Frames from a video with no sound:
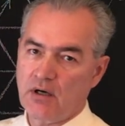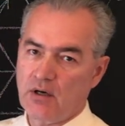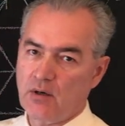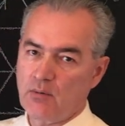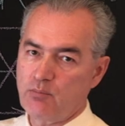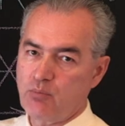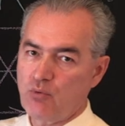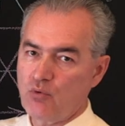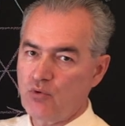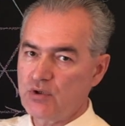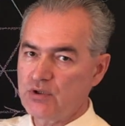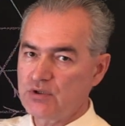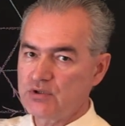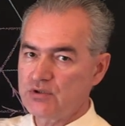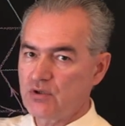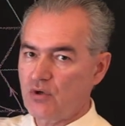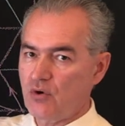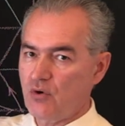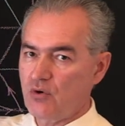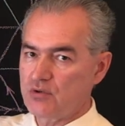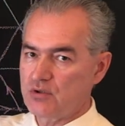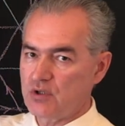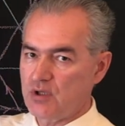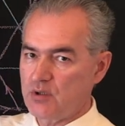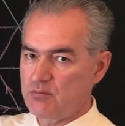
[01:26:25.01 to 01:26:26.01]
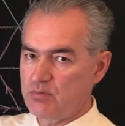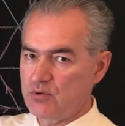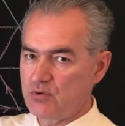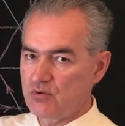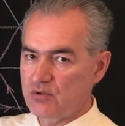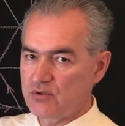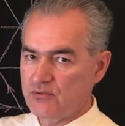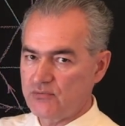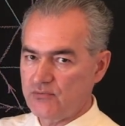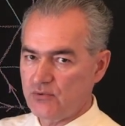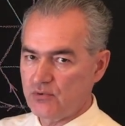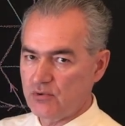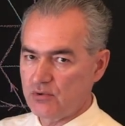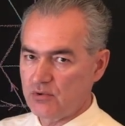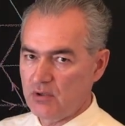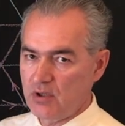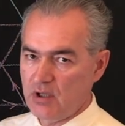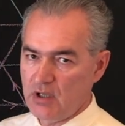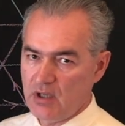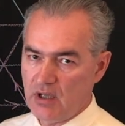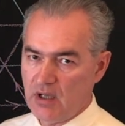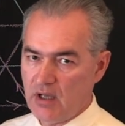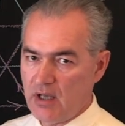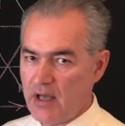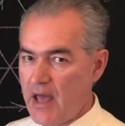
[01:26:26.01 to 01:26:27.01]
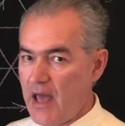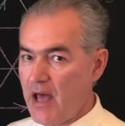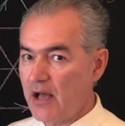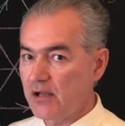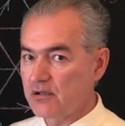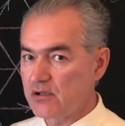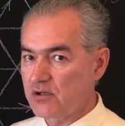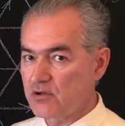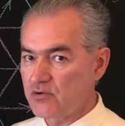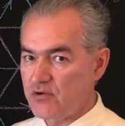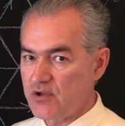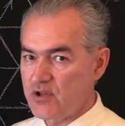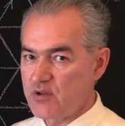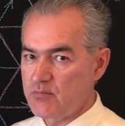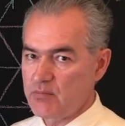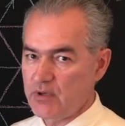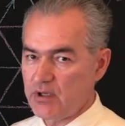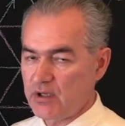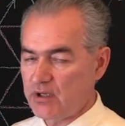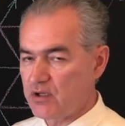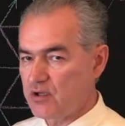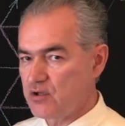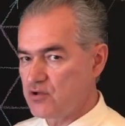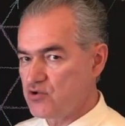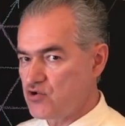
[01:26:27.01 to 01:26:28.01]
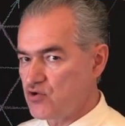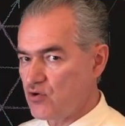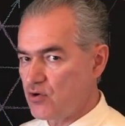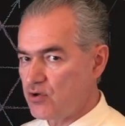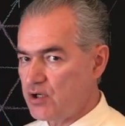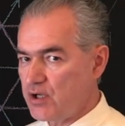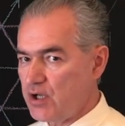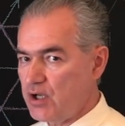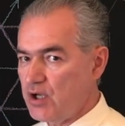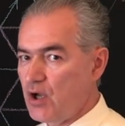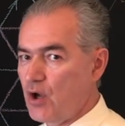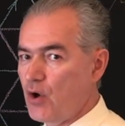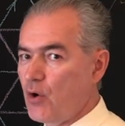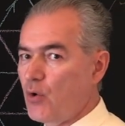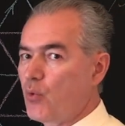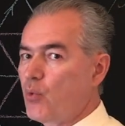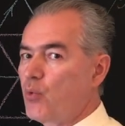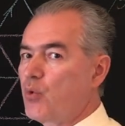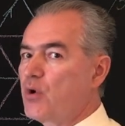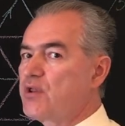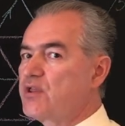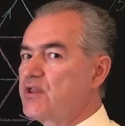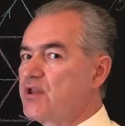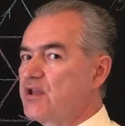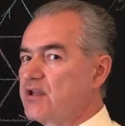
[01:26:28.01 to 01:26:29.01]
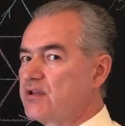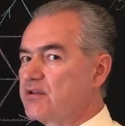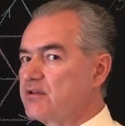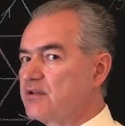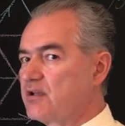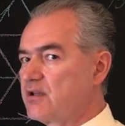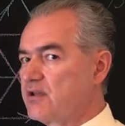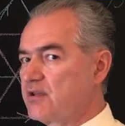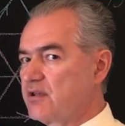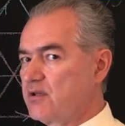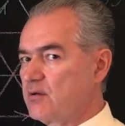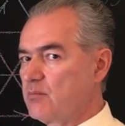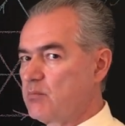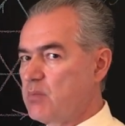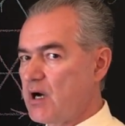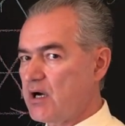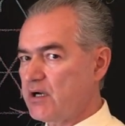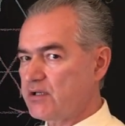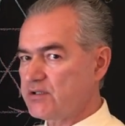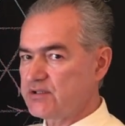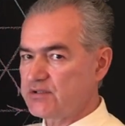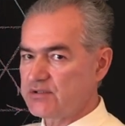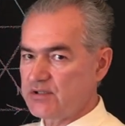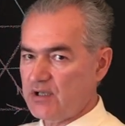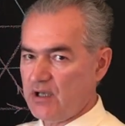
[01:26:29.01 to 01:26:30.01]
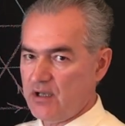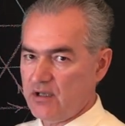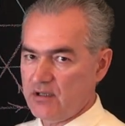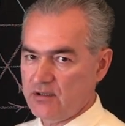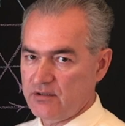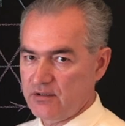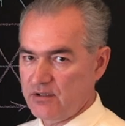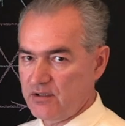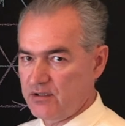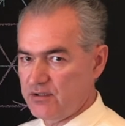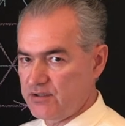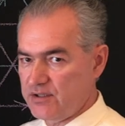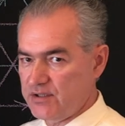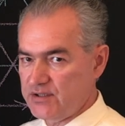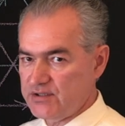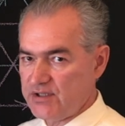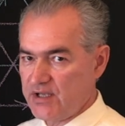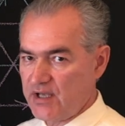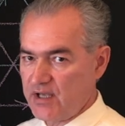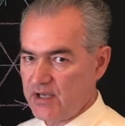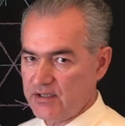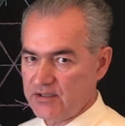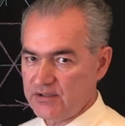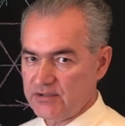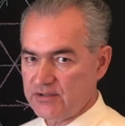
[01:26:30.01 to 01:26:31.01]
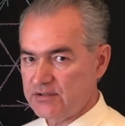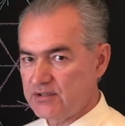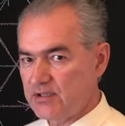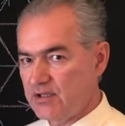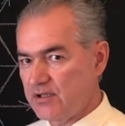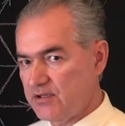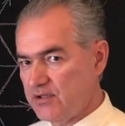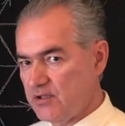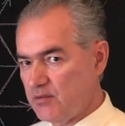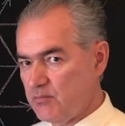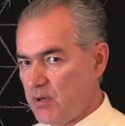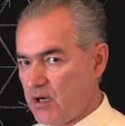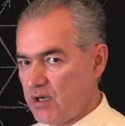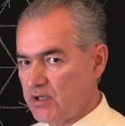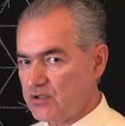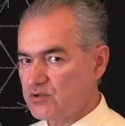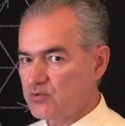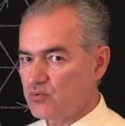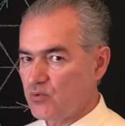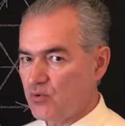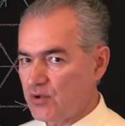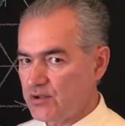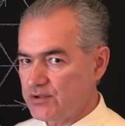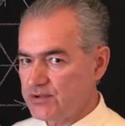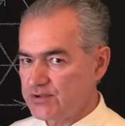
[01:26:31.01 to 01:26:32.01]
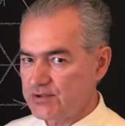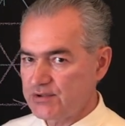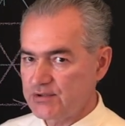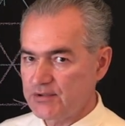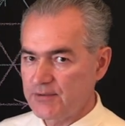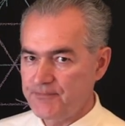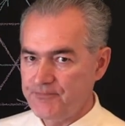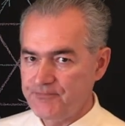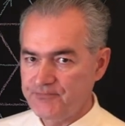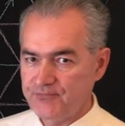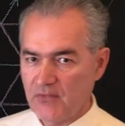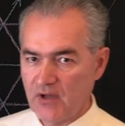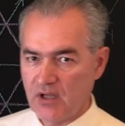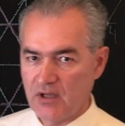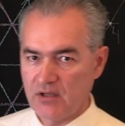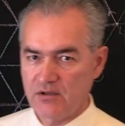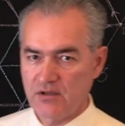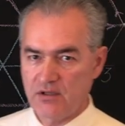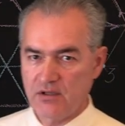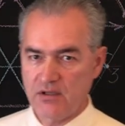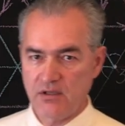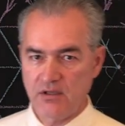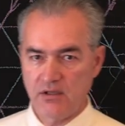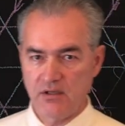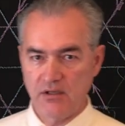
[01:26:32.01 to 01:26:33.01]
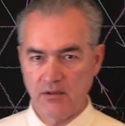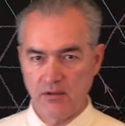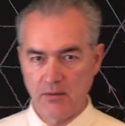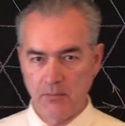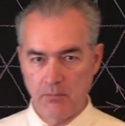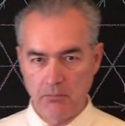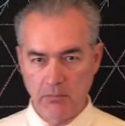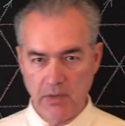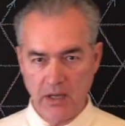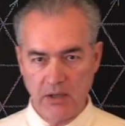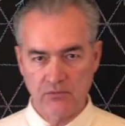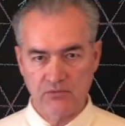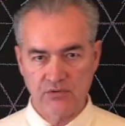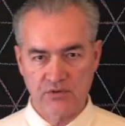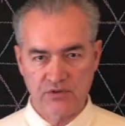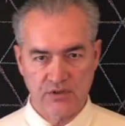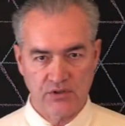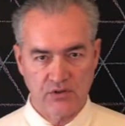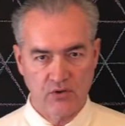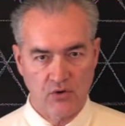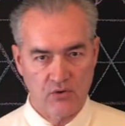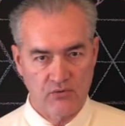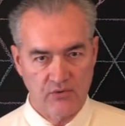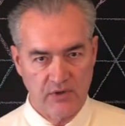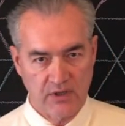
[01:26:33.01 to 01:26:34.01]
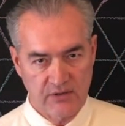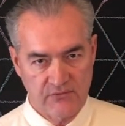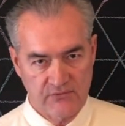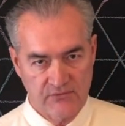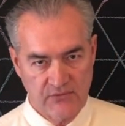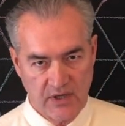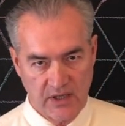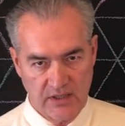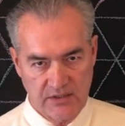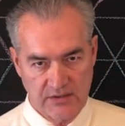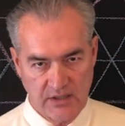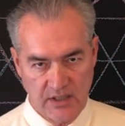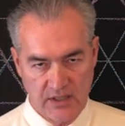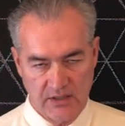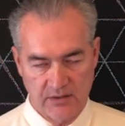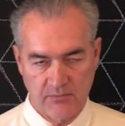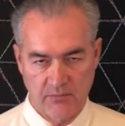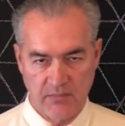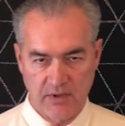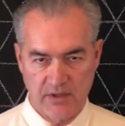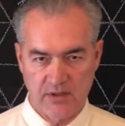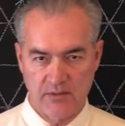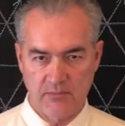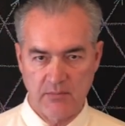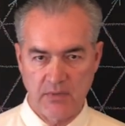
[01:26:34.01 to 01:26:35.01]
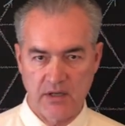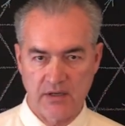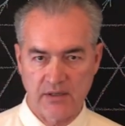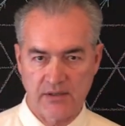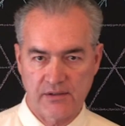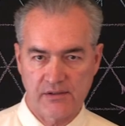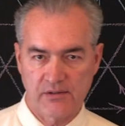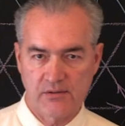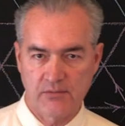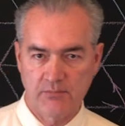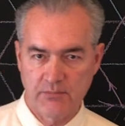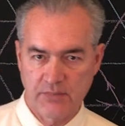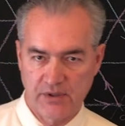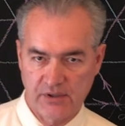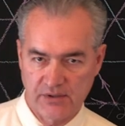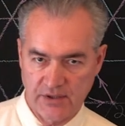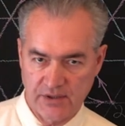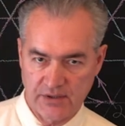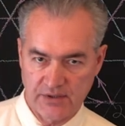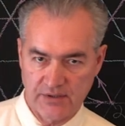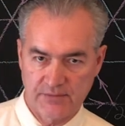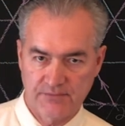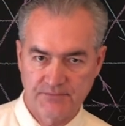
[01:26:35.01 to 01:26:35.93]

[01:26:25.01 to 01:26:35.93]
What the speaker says: point on a beautiful algorithmic journey within the box. And in this case, the box was the boundary of a finite mathematical billiard.